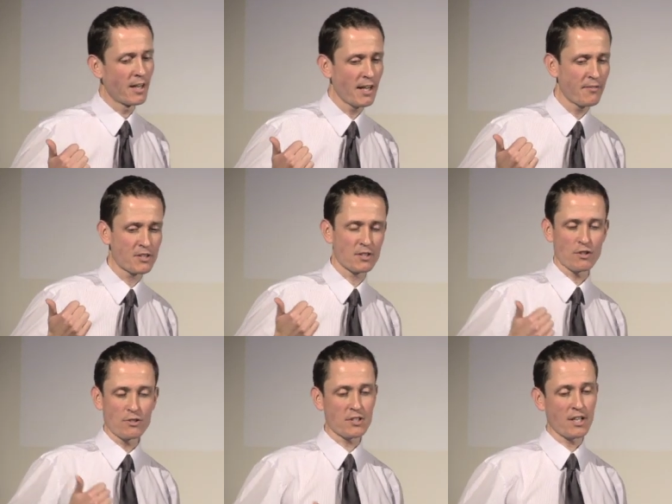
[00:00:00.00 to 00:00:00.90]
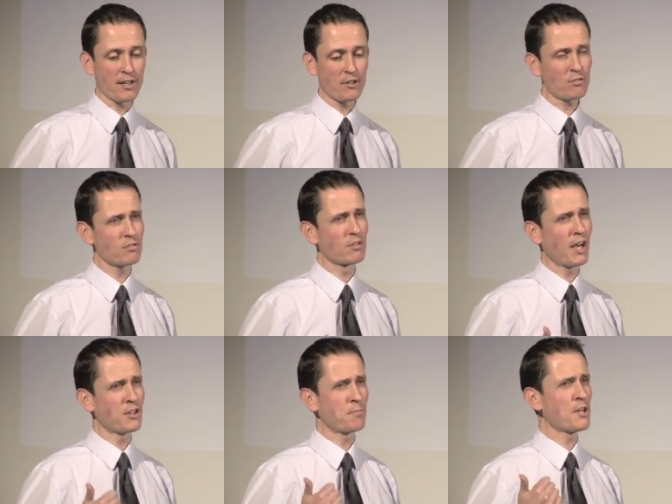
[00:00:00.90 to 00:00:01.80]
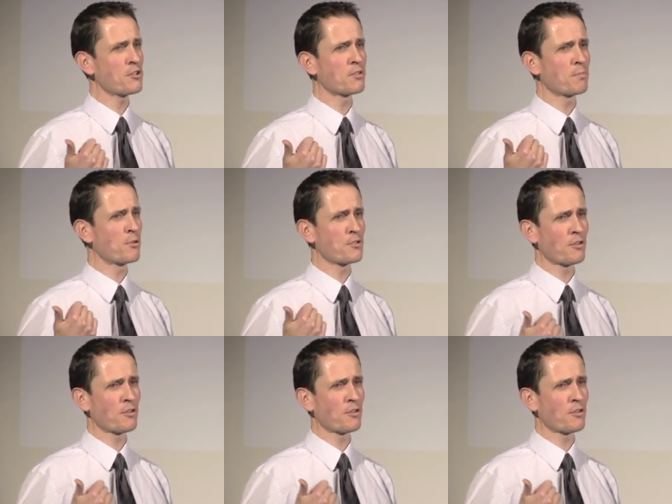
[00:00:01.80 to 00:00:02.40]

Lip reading: If it's a good scenario and the patient reports